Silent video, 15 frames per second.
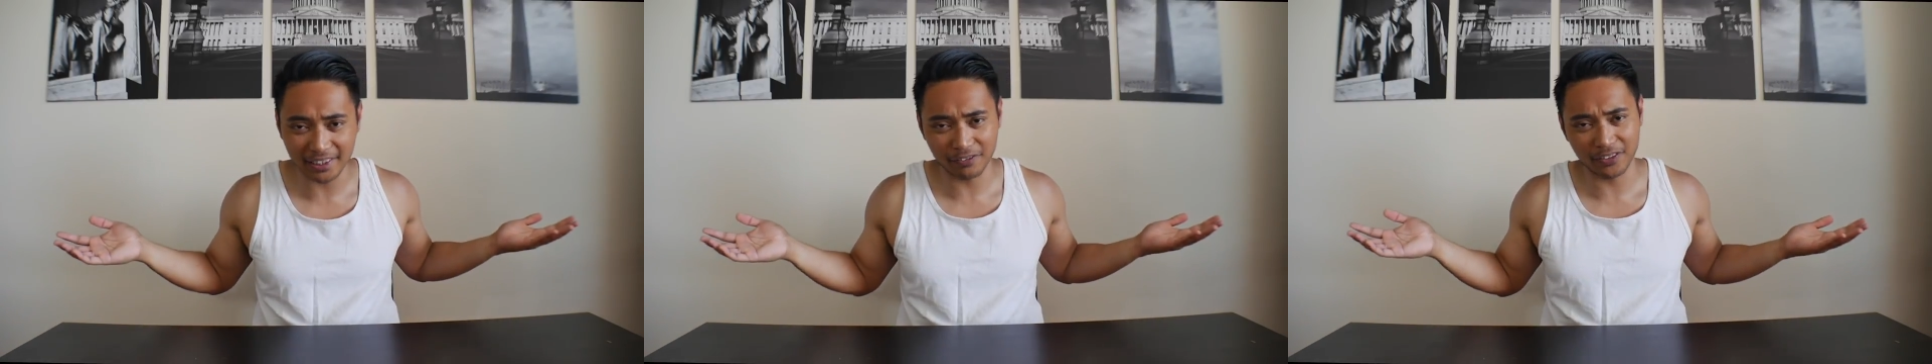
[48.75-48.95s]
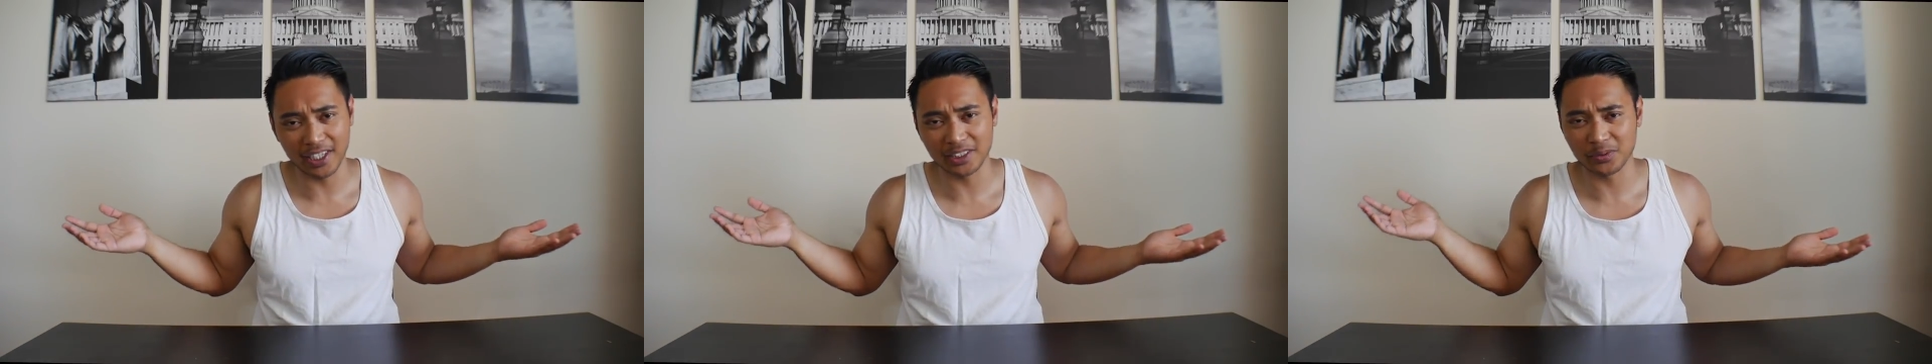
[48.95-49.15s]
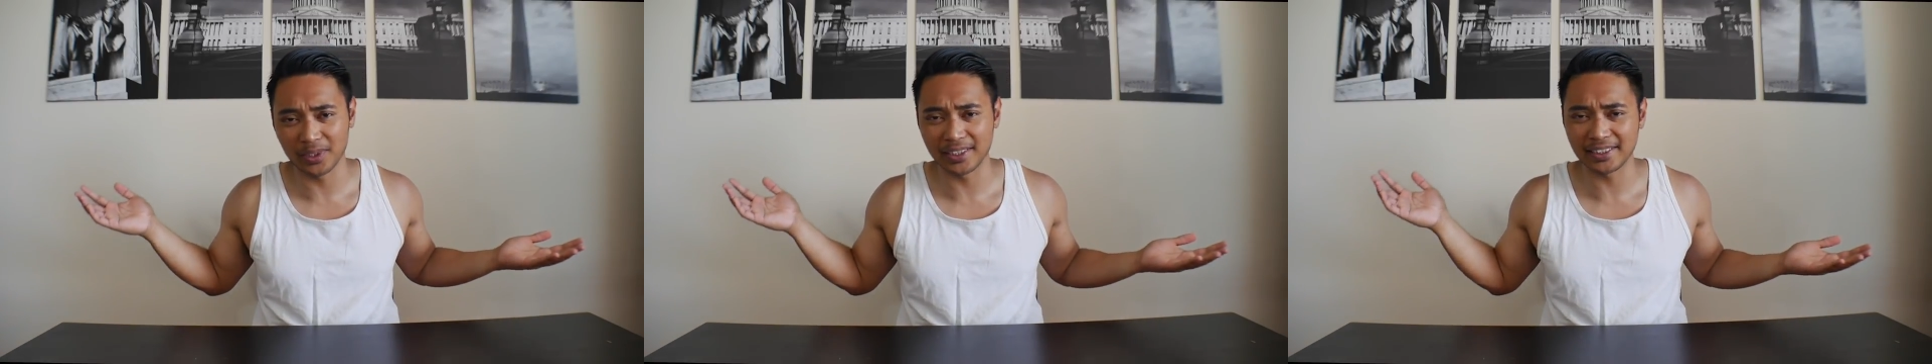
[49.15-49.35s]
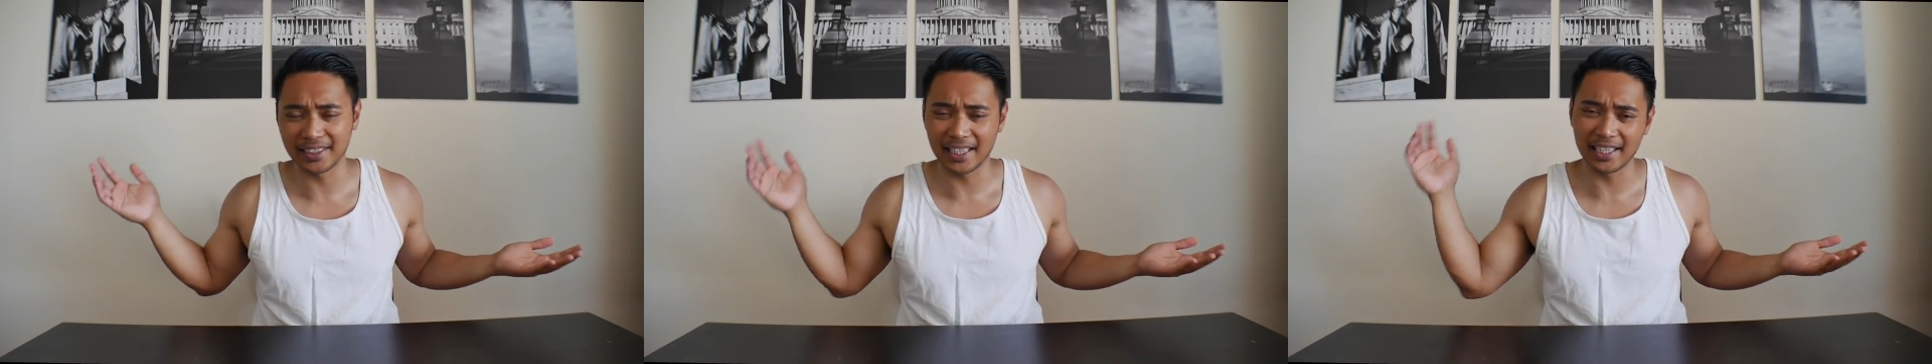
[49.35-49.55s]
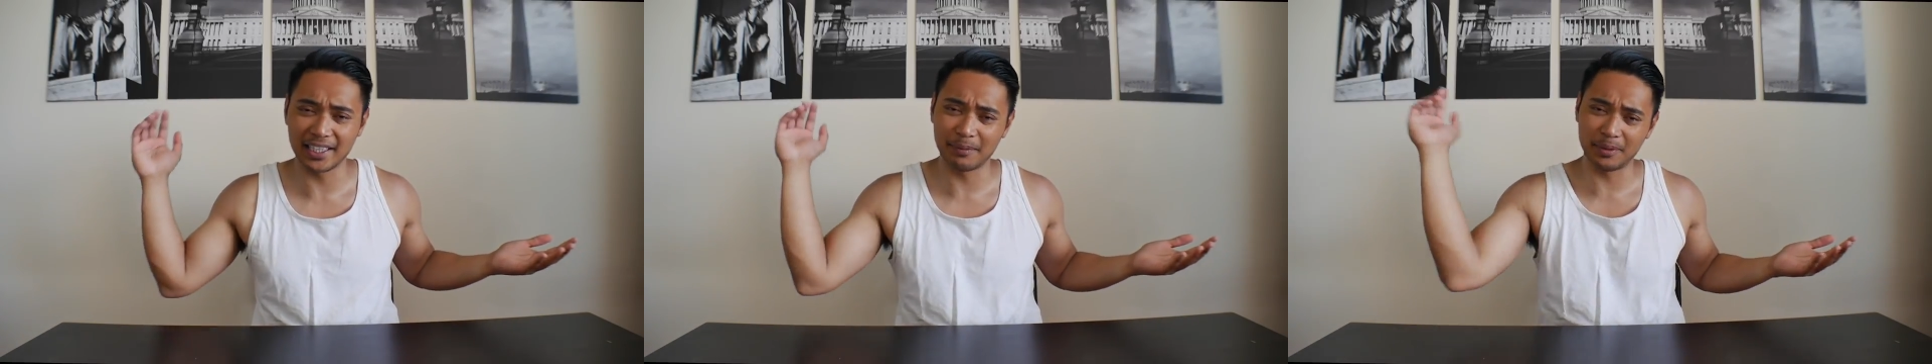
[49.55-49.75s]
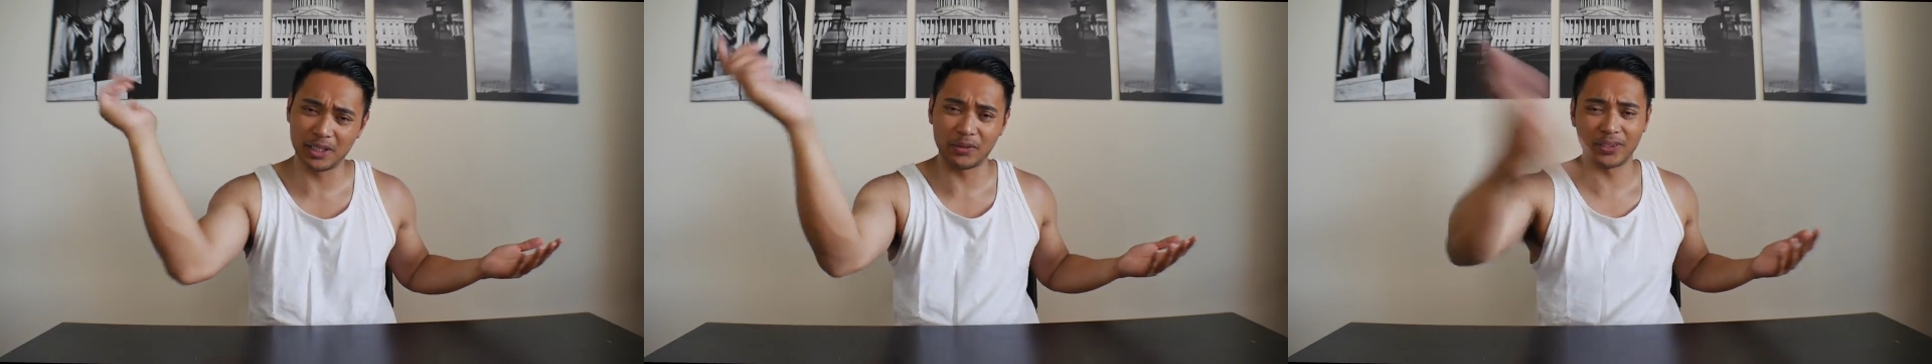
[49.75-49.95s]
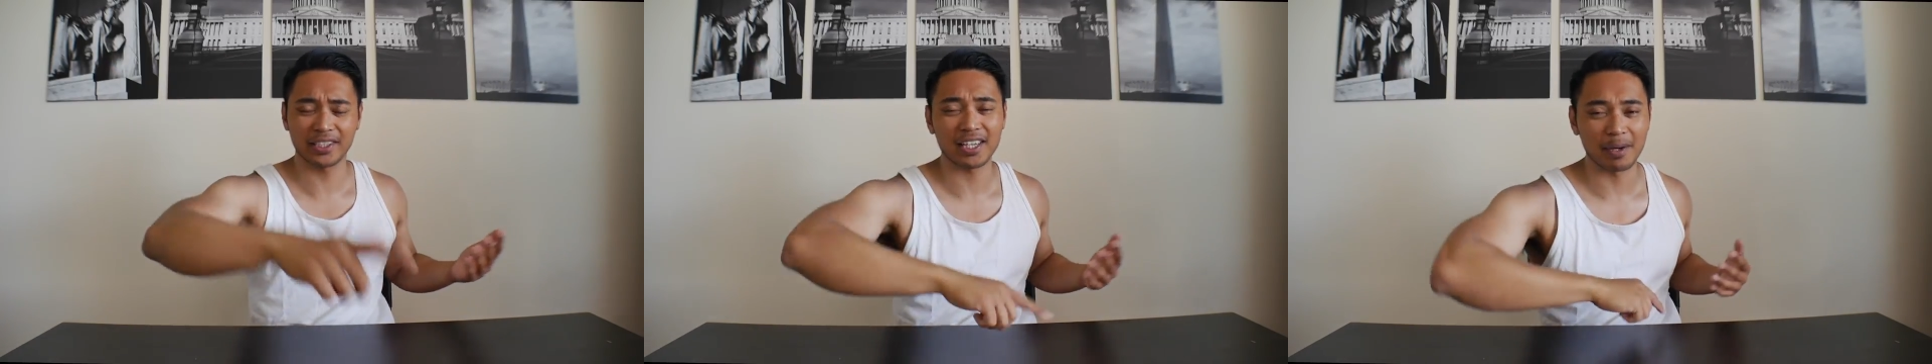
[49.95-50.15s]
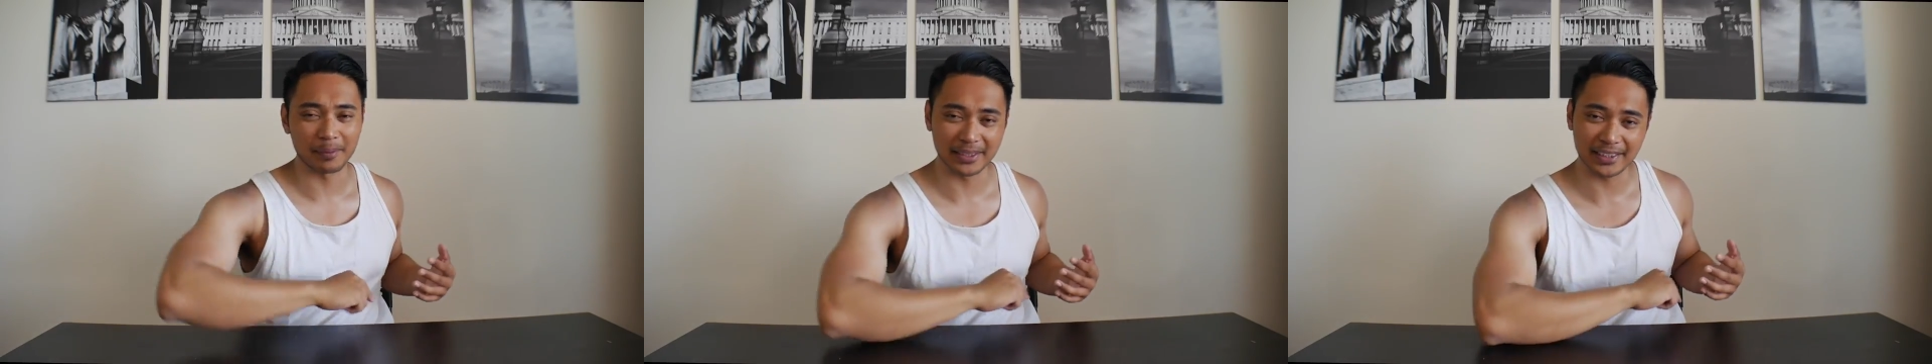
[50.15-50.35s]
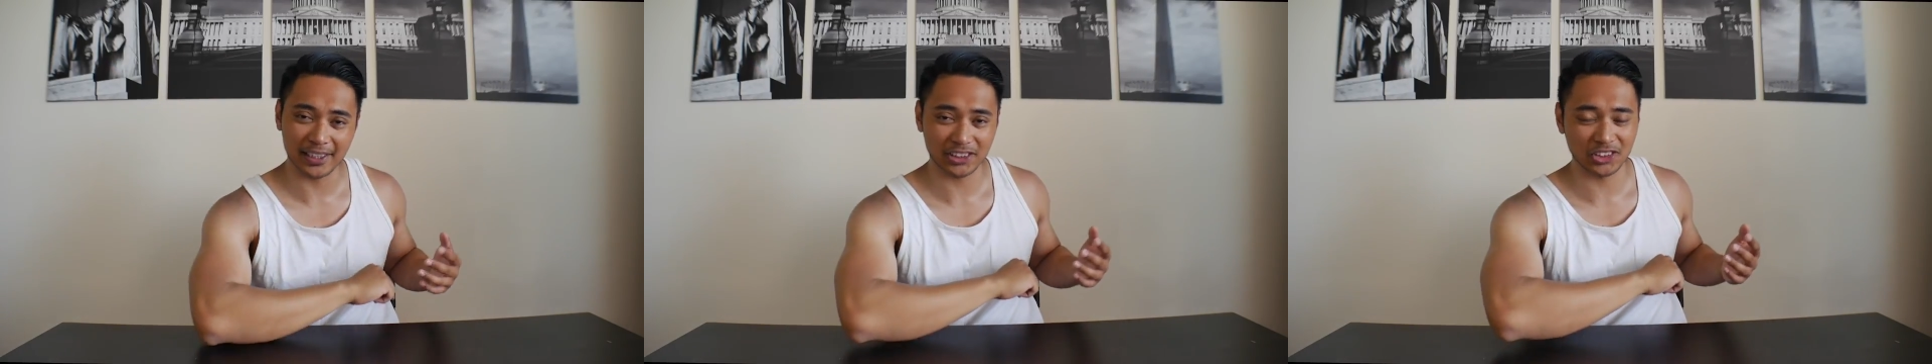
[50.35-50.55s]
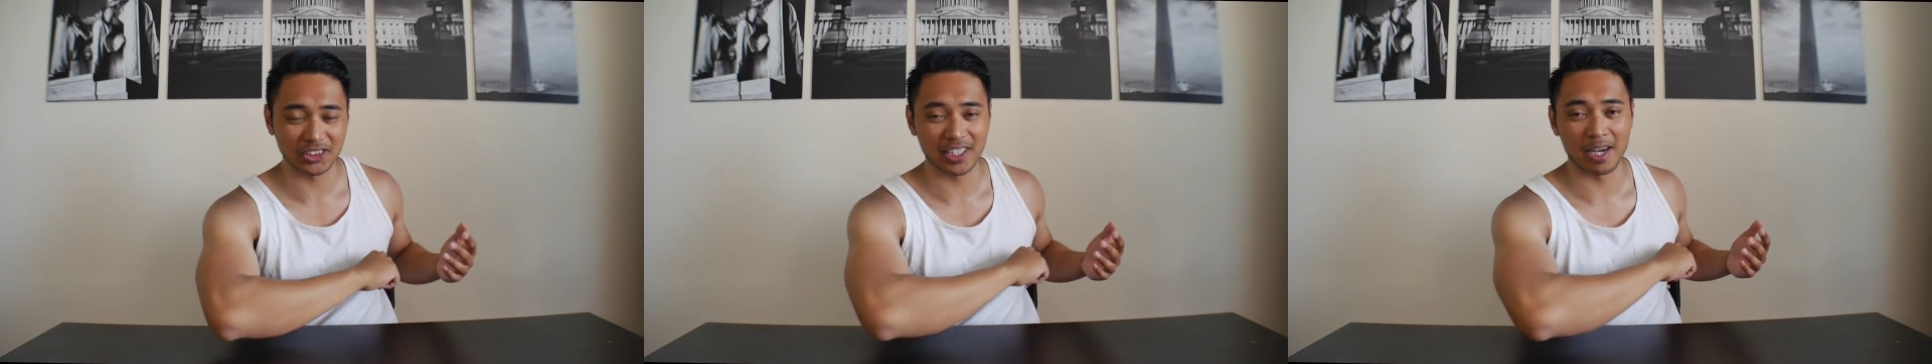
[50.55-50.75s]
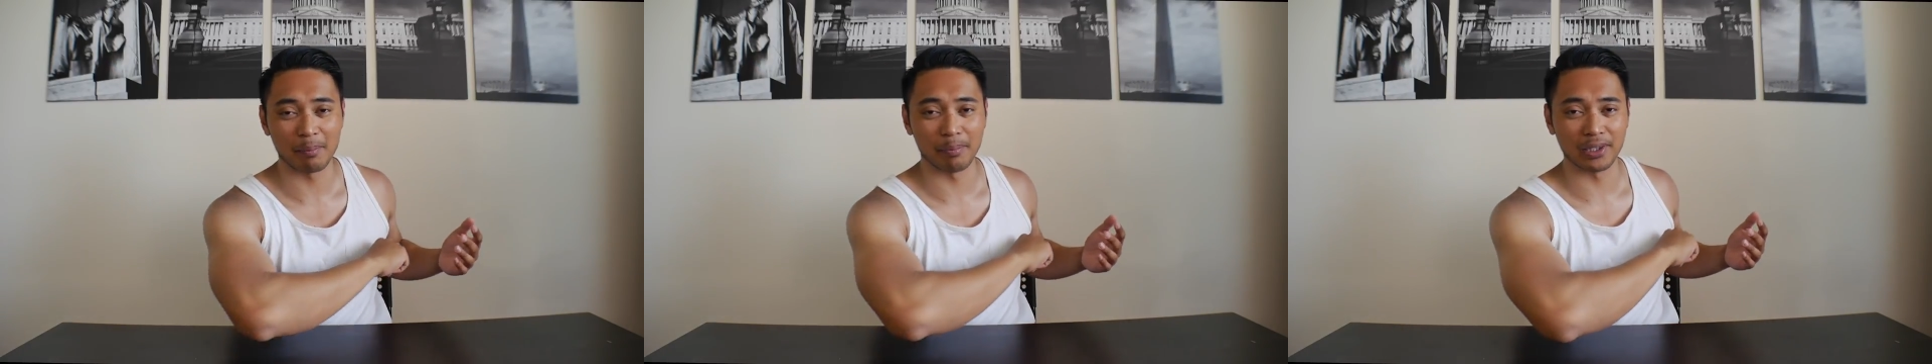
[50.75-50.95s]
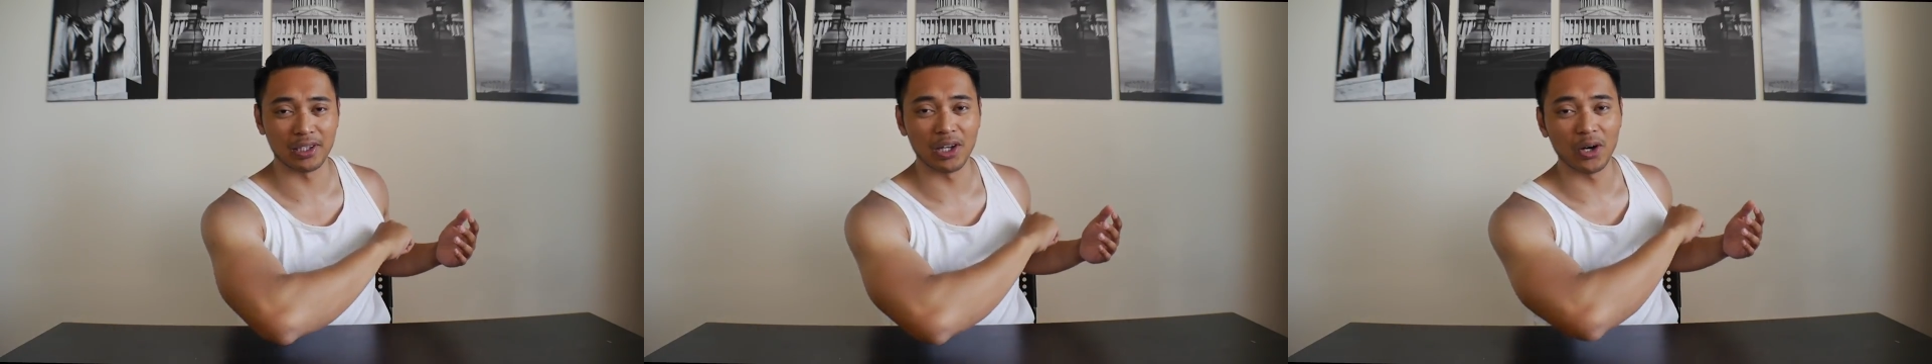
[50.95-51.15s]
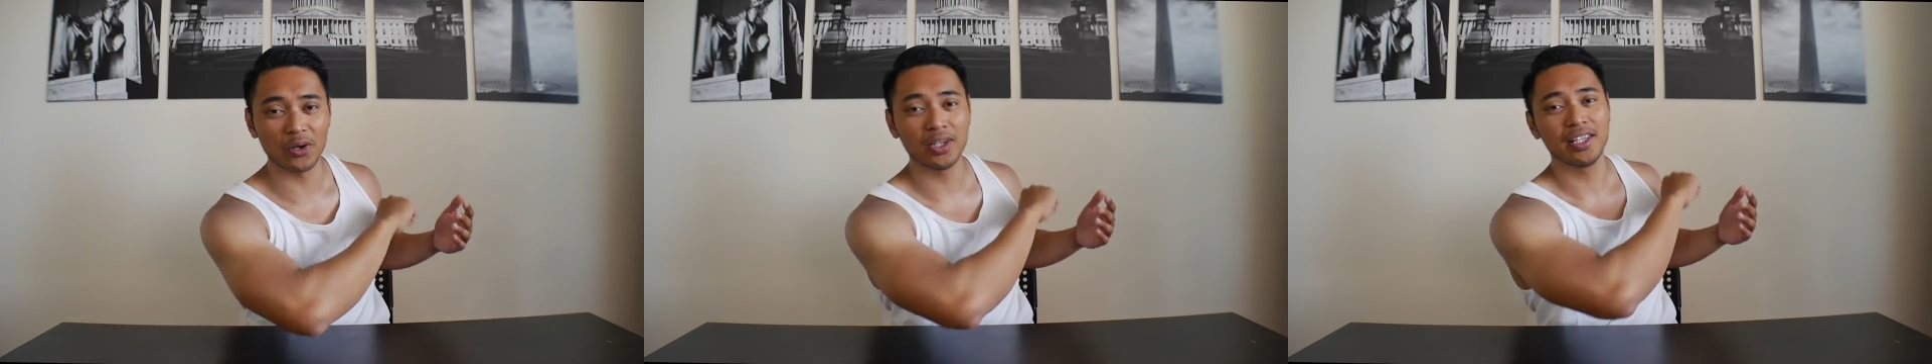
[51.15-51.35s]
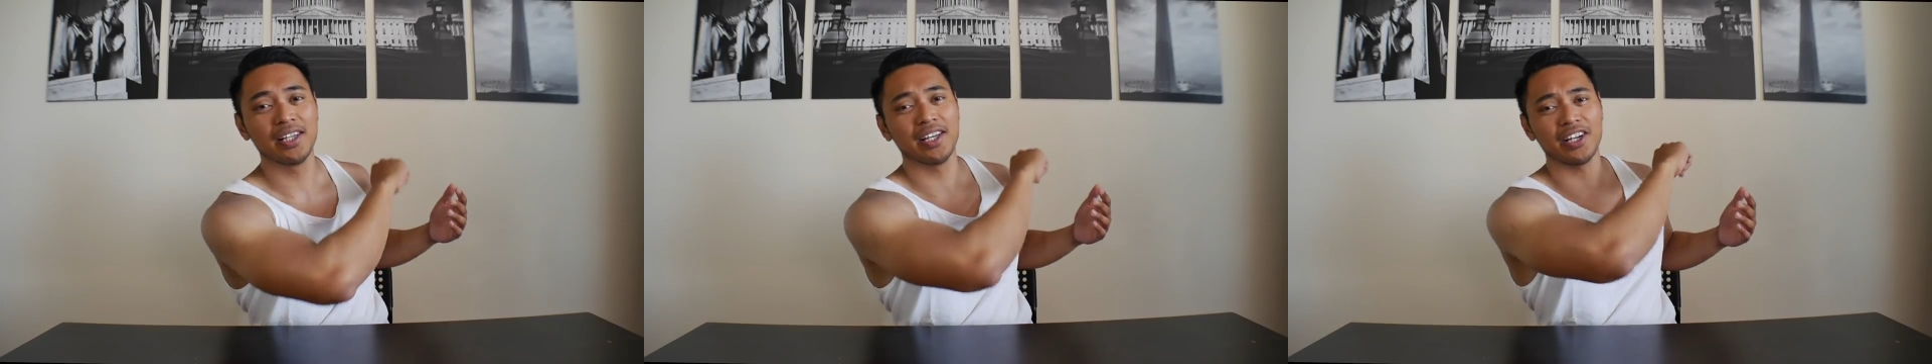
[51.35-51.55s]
If you guys wanna see that, let me know in the comment section down below.